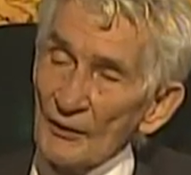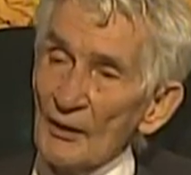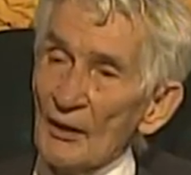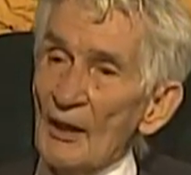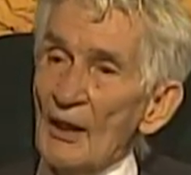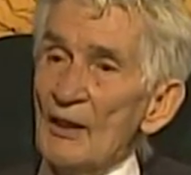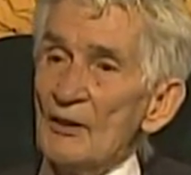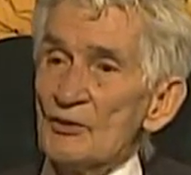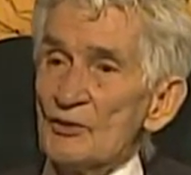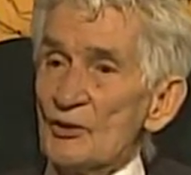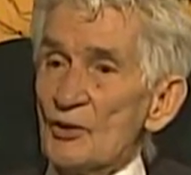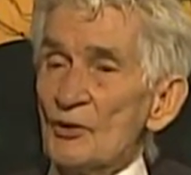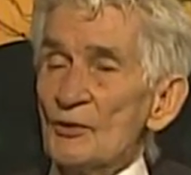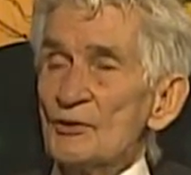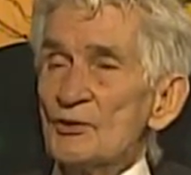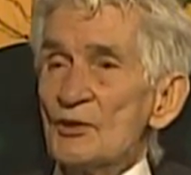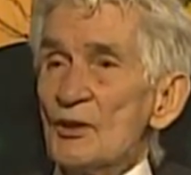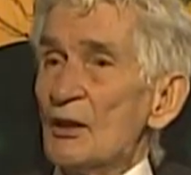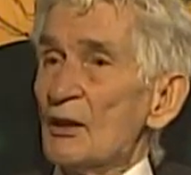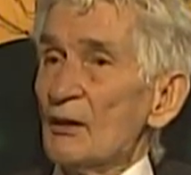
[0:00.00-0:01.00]
a
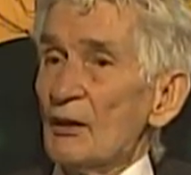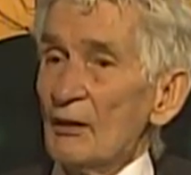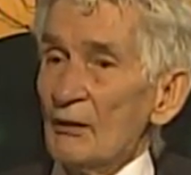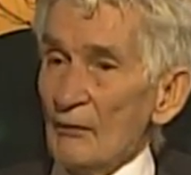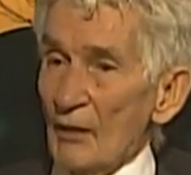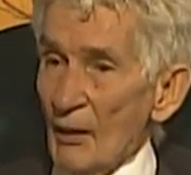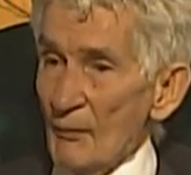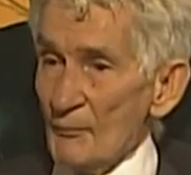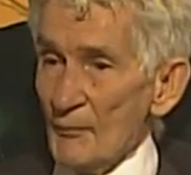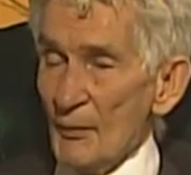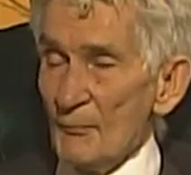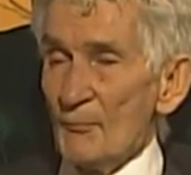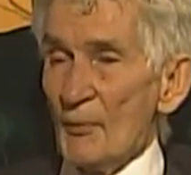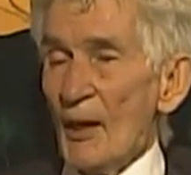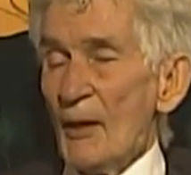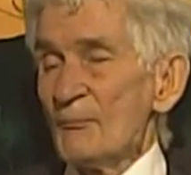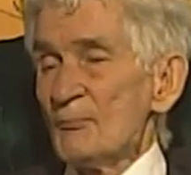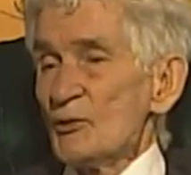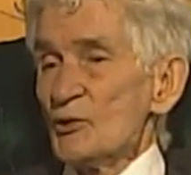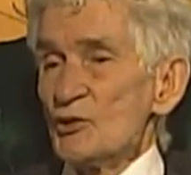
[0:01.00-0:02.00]
church, happened to be a
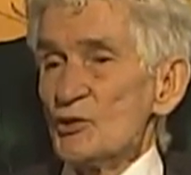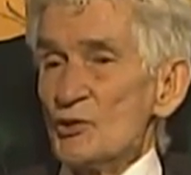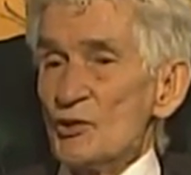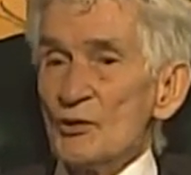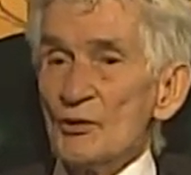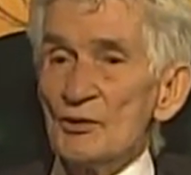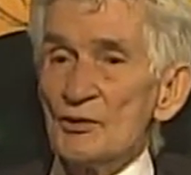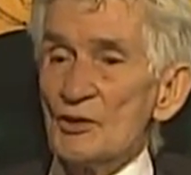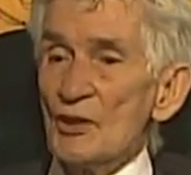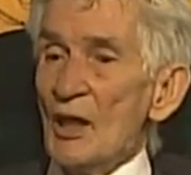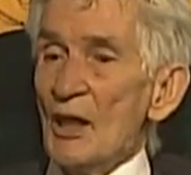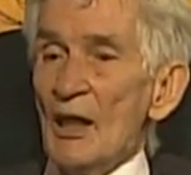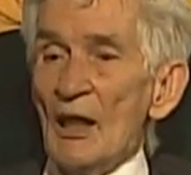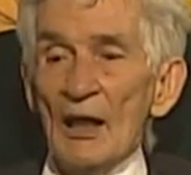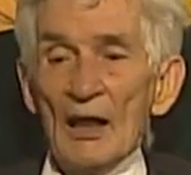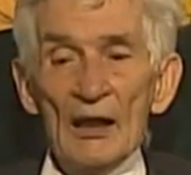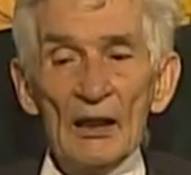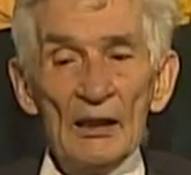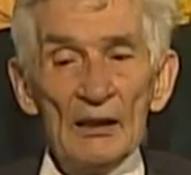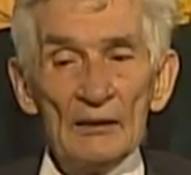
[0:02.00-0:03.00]
Baptist church,
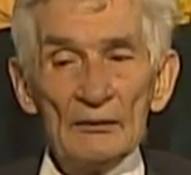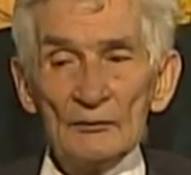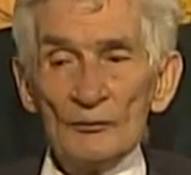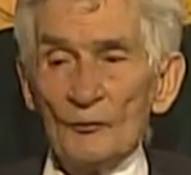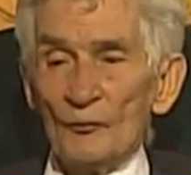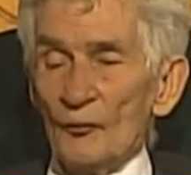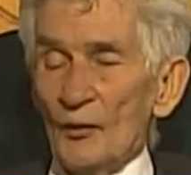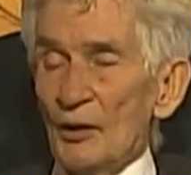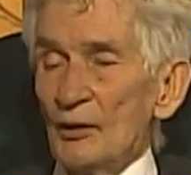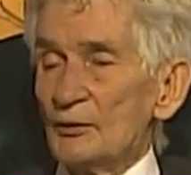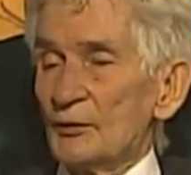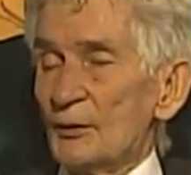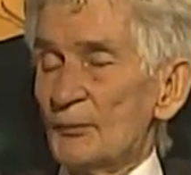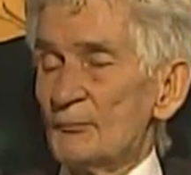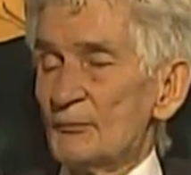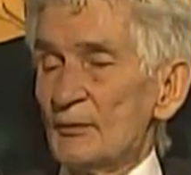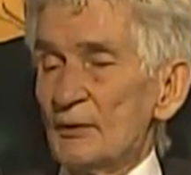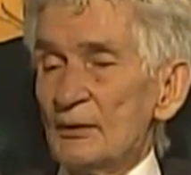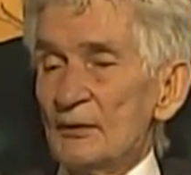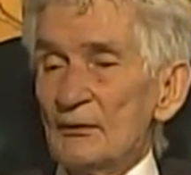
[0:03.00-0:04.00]

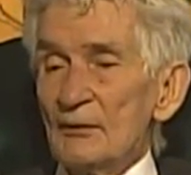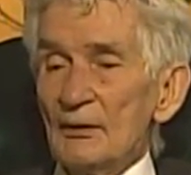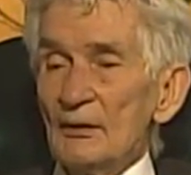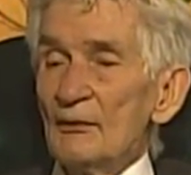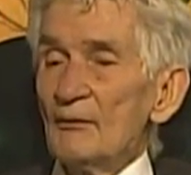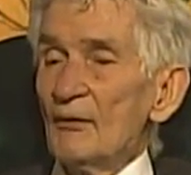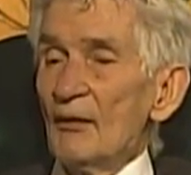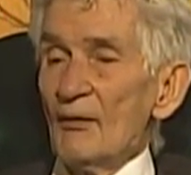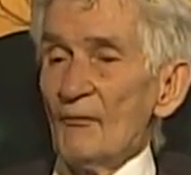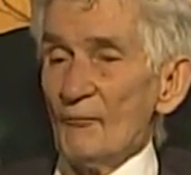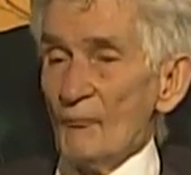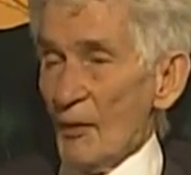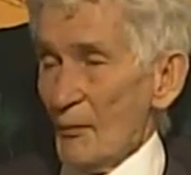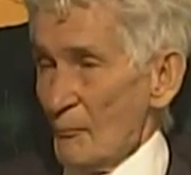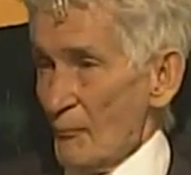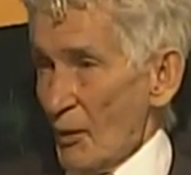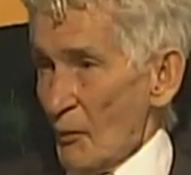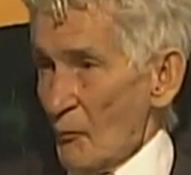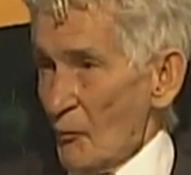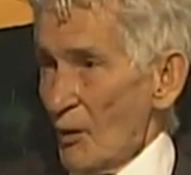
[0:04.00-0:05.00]
welcomed in there, met
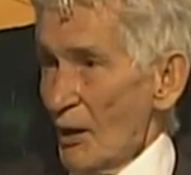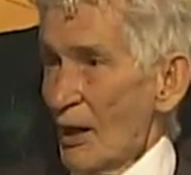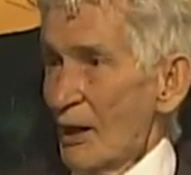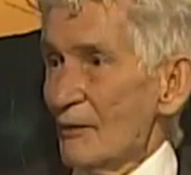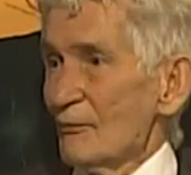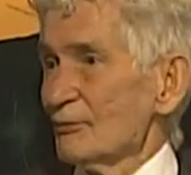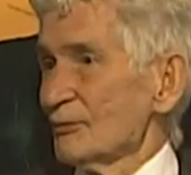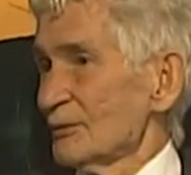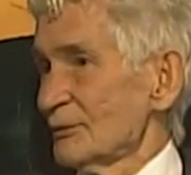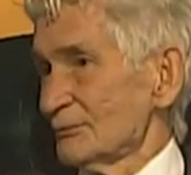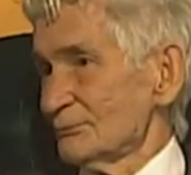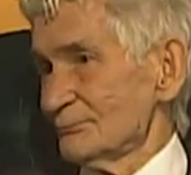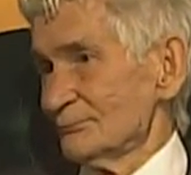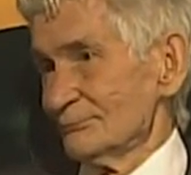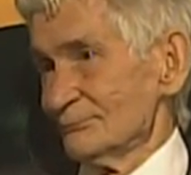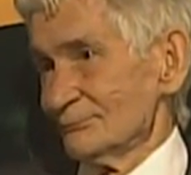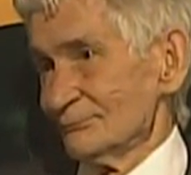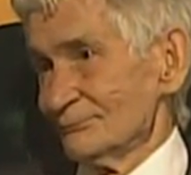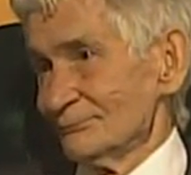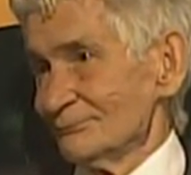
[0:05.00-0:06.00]
my wife, and
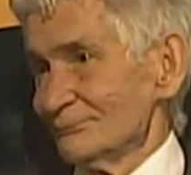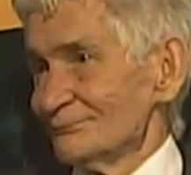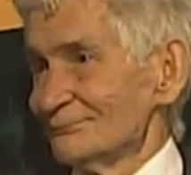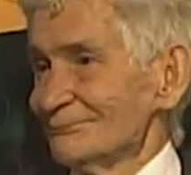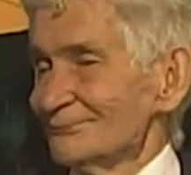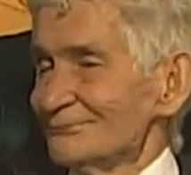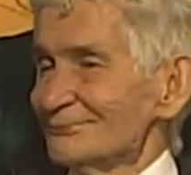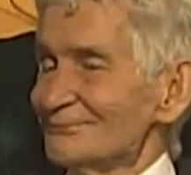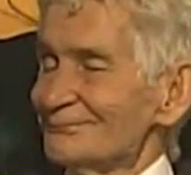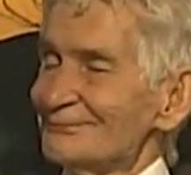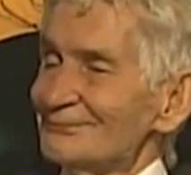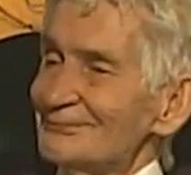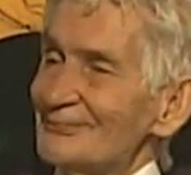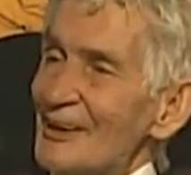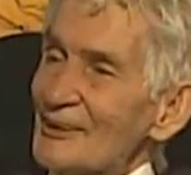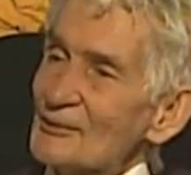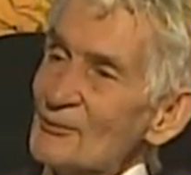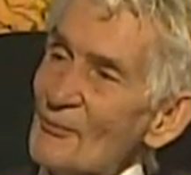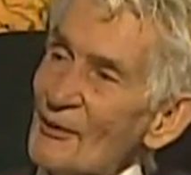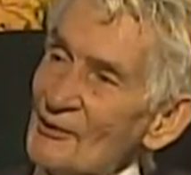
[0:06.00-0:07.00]

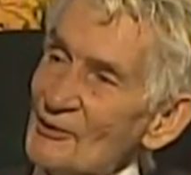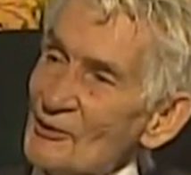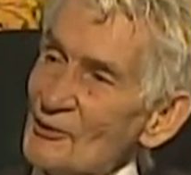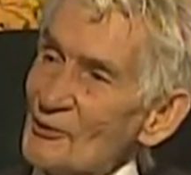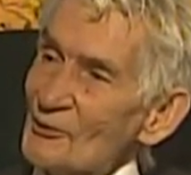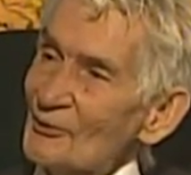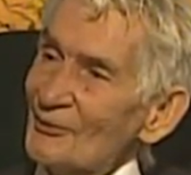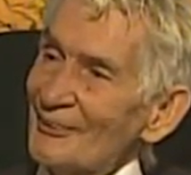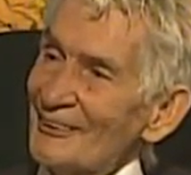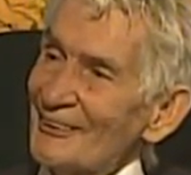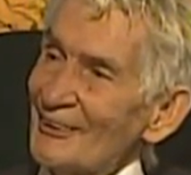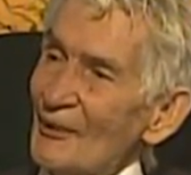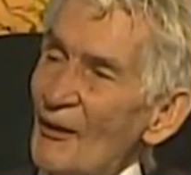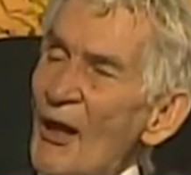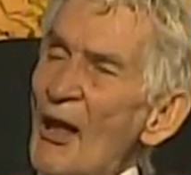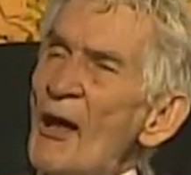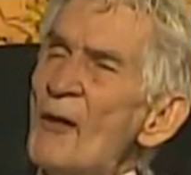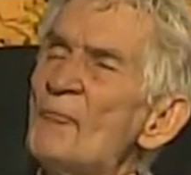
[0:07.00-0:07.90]
that's my story. Yeah.